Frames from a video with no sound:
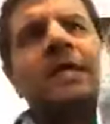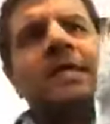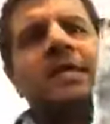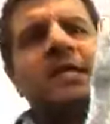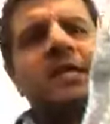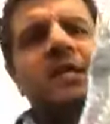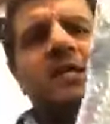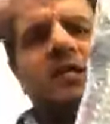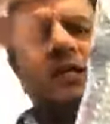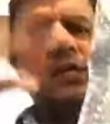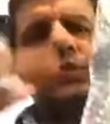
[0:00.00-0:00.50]

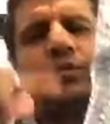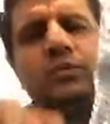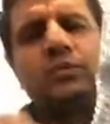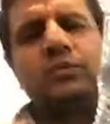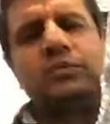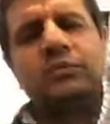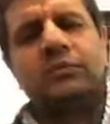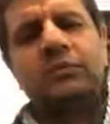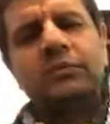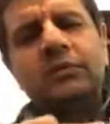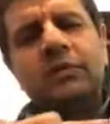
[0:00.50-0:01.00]
here
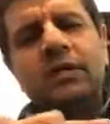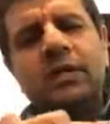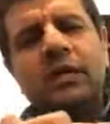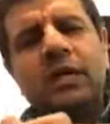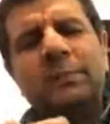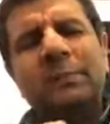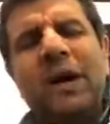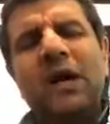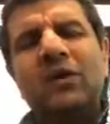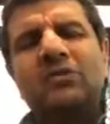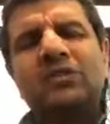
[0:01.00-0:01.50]
to
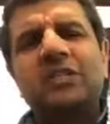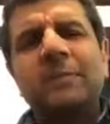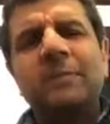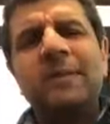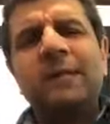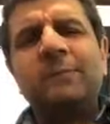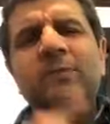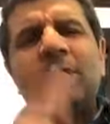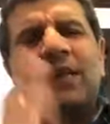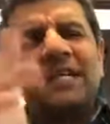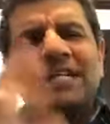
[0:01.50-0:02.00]
about the
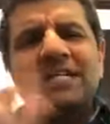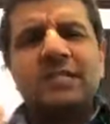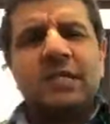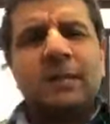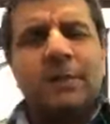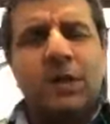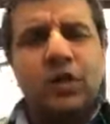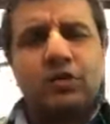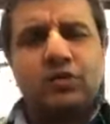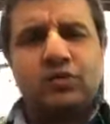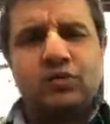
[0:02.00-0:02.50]
midpoint is
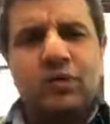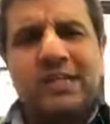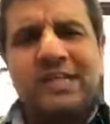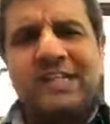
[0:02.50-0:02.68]
about